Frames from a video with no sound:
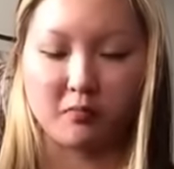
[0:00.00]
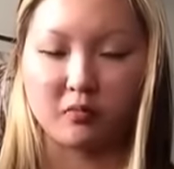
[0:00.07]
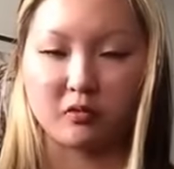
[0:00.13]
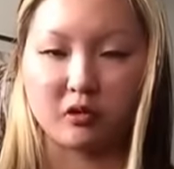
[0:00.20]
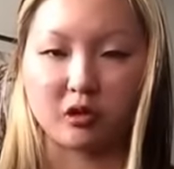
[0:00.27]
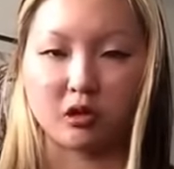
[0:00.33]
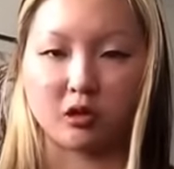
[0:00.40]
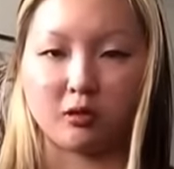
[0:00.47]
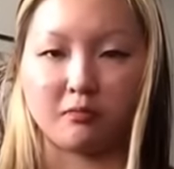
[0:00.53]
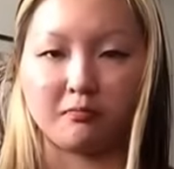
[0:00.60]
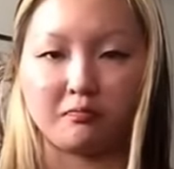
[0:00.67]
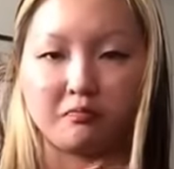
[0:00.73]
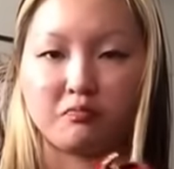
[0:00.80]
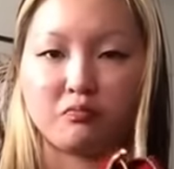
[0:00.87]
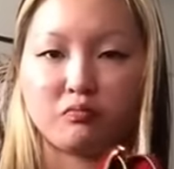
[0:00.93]
the
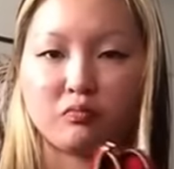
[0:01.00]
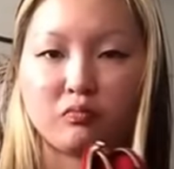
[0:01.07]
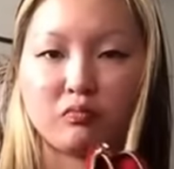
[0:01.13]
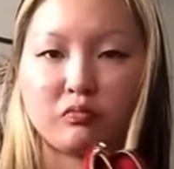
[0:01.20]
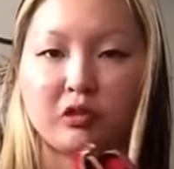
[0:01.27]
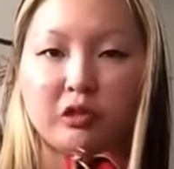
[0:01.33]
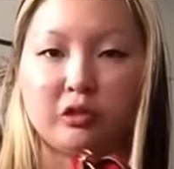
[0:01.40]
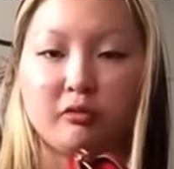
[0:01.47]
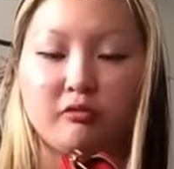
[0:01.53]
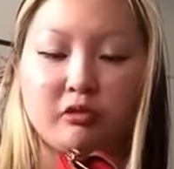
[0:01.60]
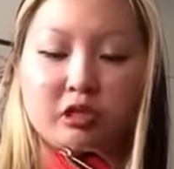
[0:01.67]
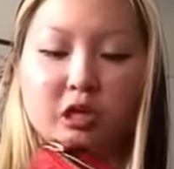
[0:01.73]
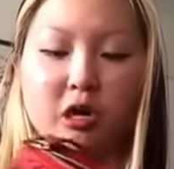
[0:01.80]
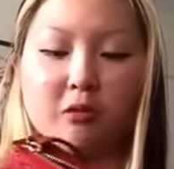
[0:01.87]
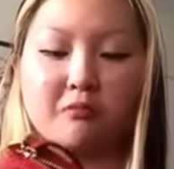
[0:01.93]
Louis
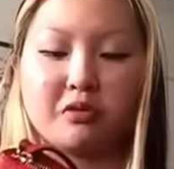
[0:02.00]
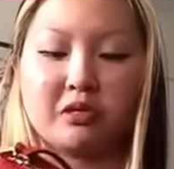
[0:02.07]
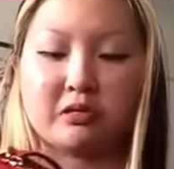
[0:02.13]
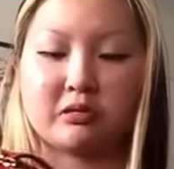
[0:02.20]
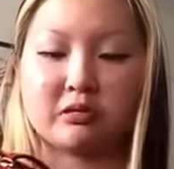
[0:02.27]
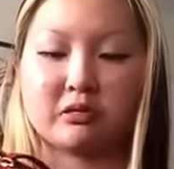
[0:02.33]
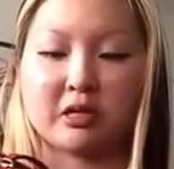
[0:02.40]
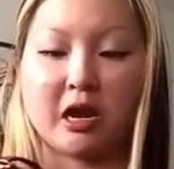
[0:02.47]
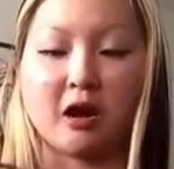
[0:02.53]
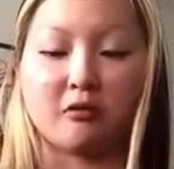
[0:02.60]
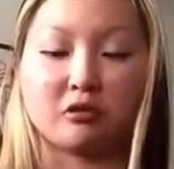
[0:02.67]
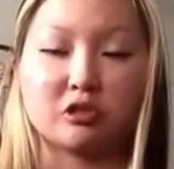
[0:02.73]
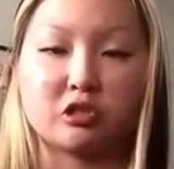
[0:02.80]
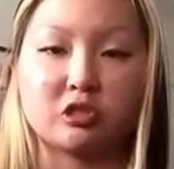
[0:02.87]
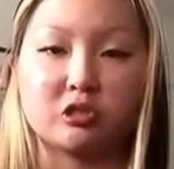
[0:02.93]
Vuitton pieces
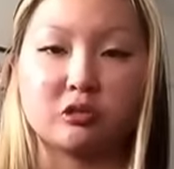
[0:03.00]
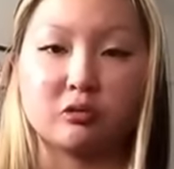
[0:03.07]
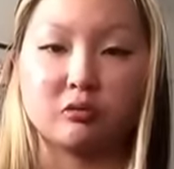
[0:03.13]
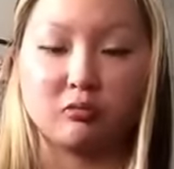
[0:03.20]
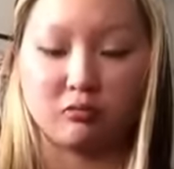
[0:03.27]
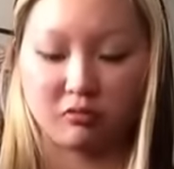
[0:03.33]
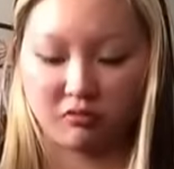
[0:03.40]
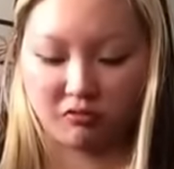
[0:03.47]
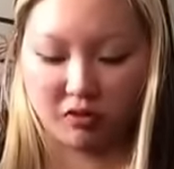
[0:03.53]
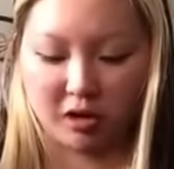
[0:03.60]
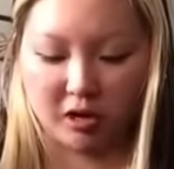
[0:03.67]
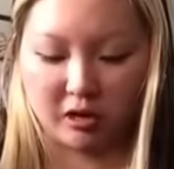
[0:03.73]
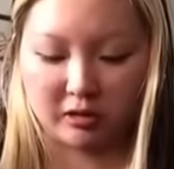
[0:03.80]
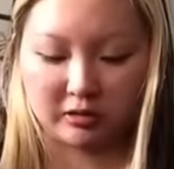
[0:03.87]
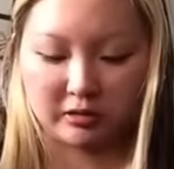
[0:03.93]
out to the
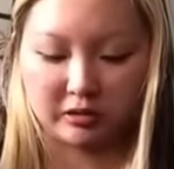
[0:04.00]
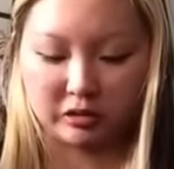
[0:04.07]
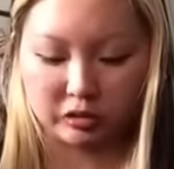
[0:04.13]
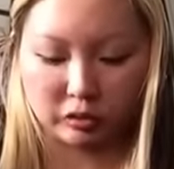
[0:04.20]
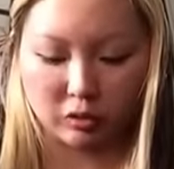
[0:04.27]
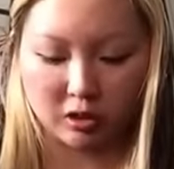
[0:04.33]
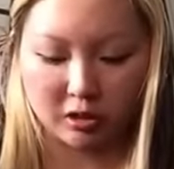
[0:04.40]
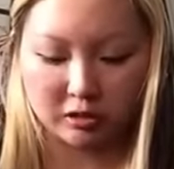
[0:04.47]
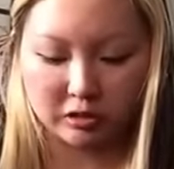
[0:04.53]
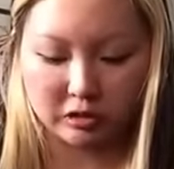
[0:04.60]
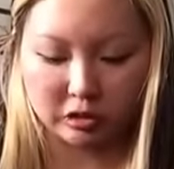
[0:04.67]
various stores.